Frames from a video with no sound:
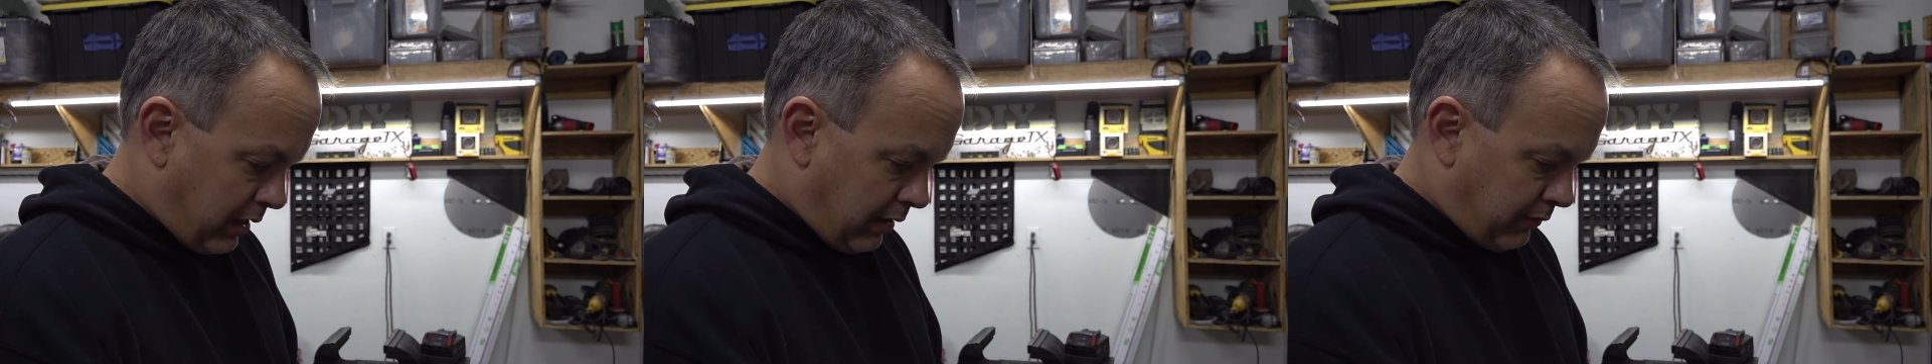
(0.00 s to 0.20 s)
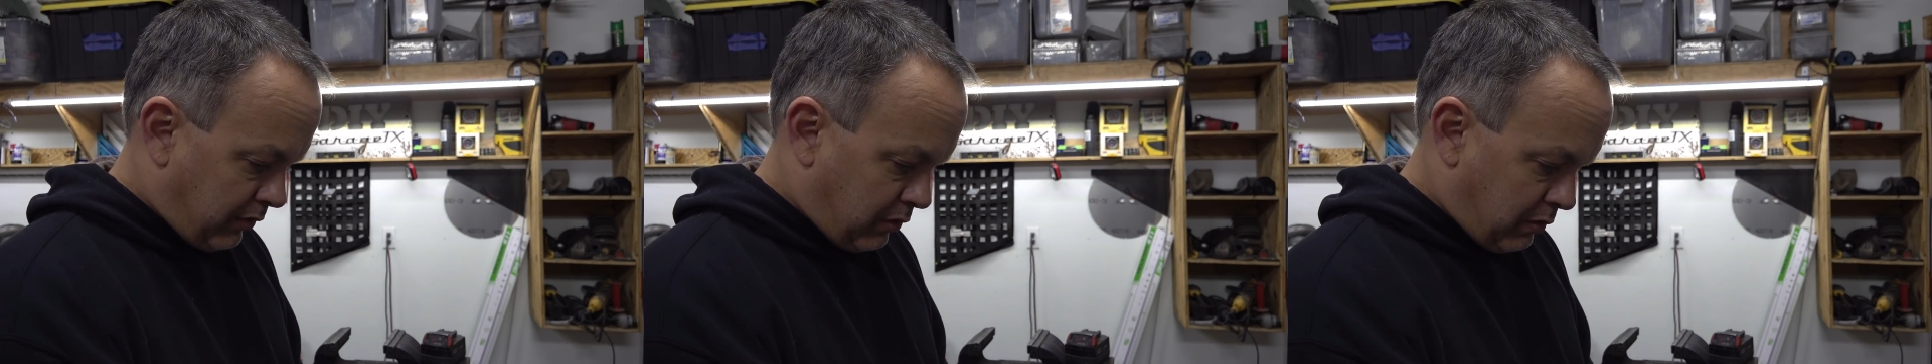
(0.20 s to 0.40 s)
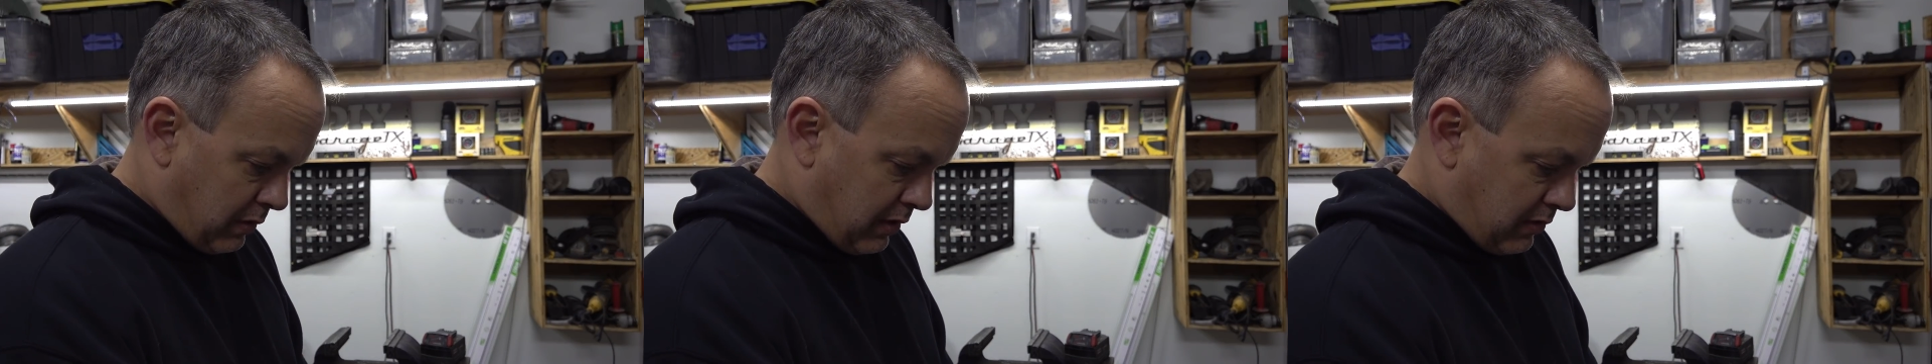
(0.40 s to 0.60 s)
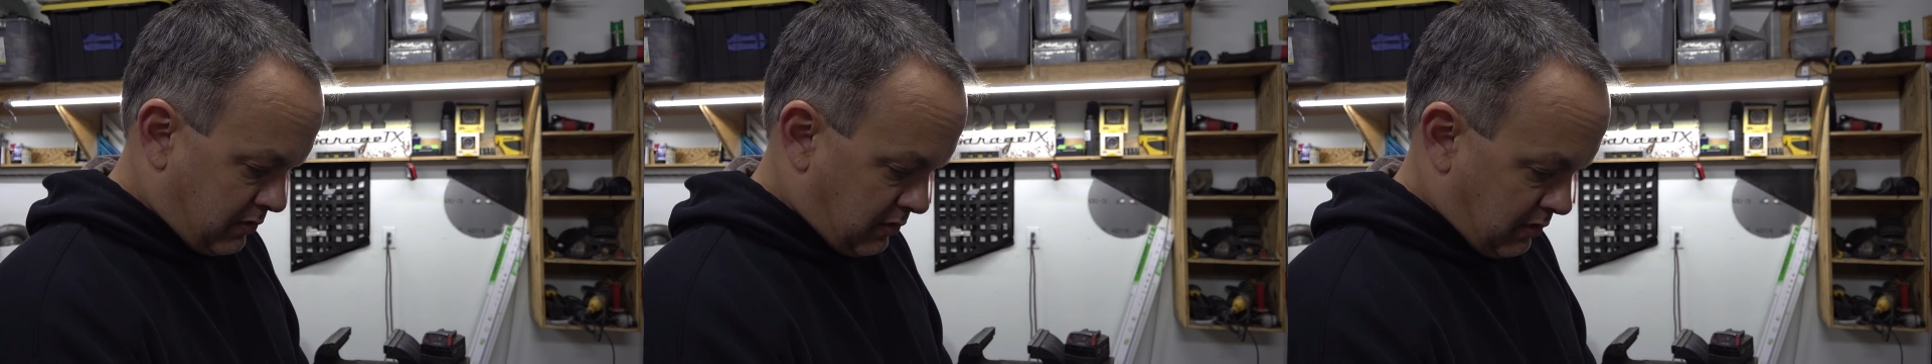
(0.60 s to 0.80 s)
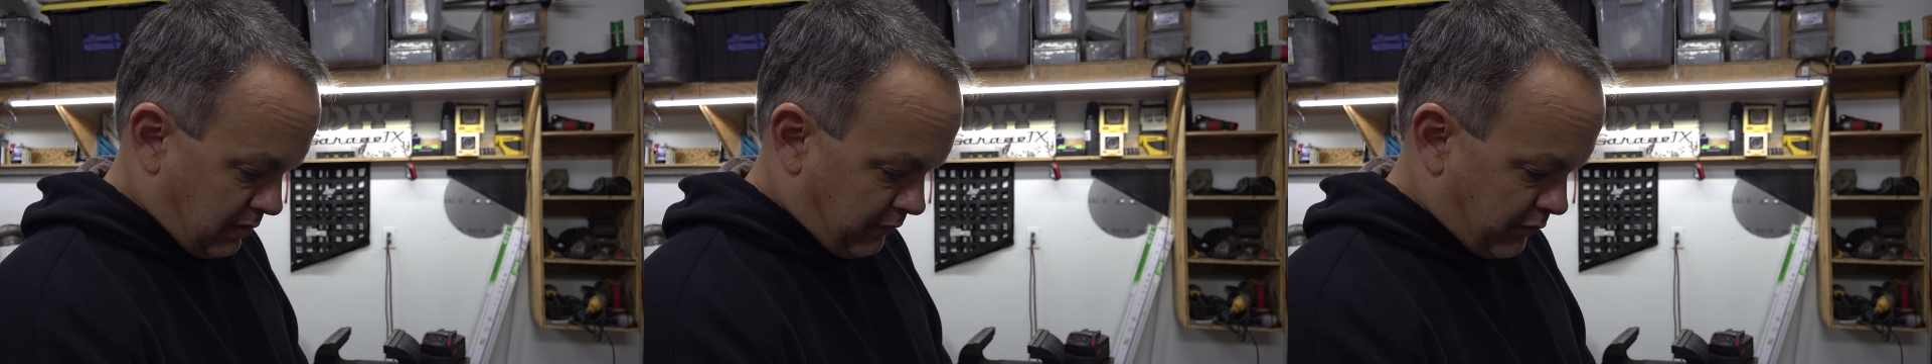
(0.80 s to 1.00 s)
even do this
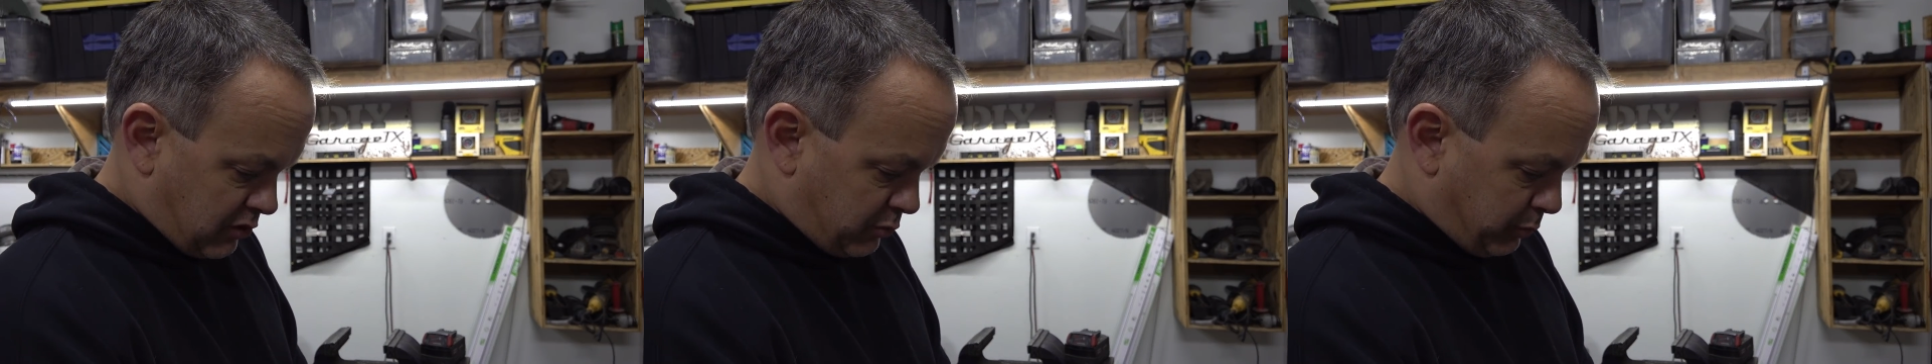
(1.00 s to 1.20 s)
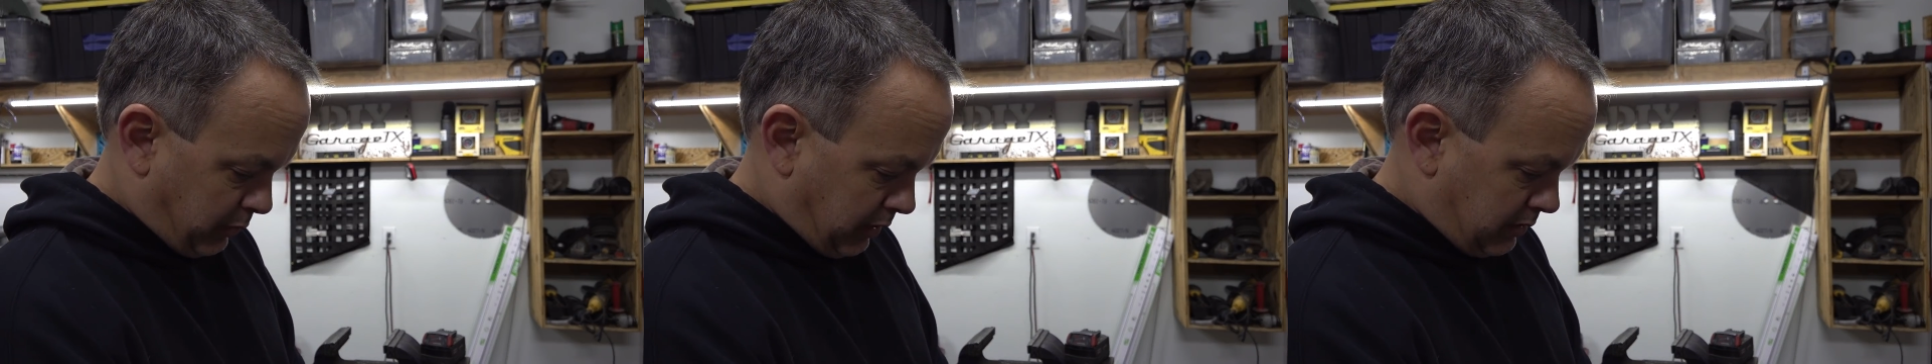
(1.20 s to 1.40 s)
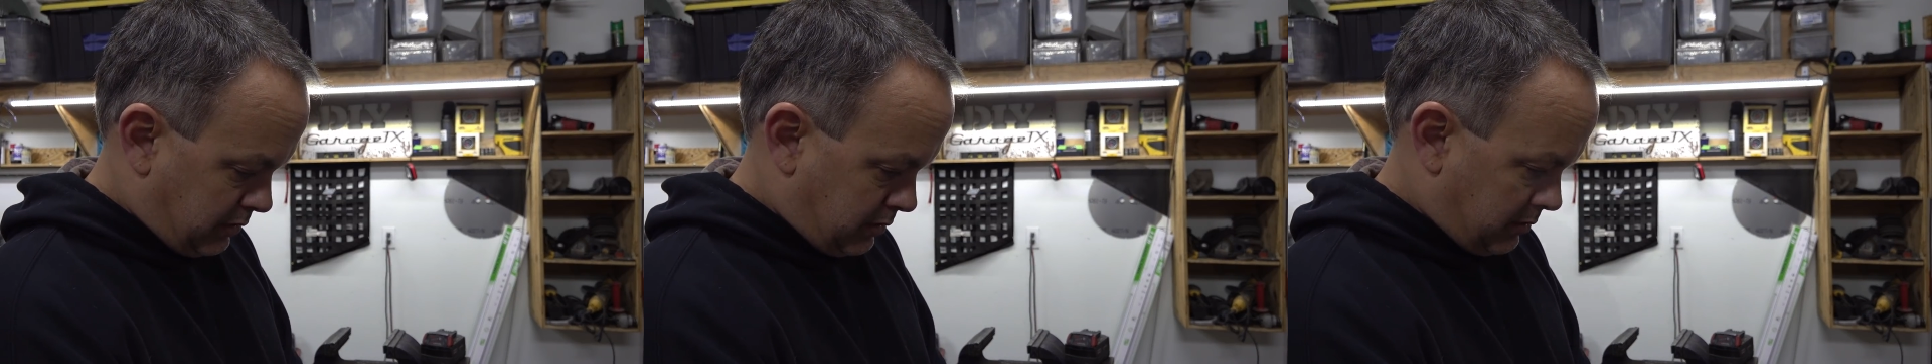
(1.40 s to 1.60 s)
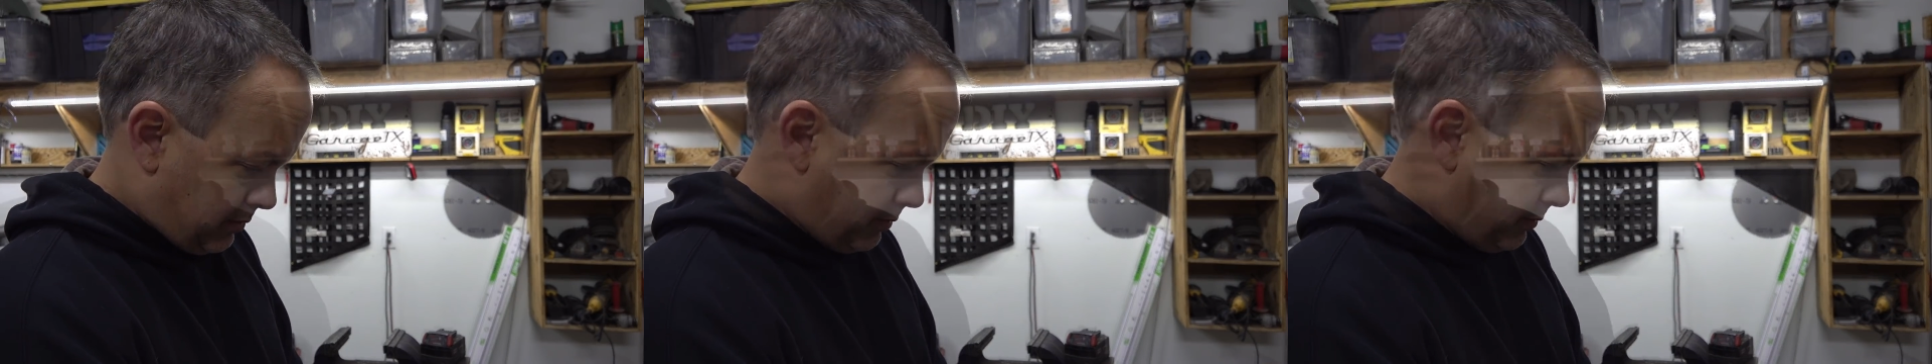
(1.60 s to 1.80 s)
in the first place.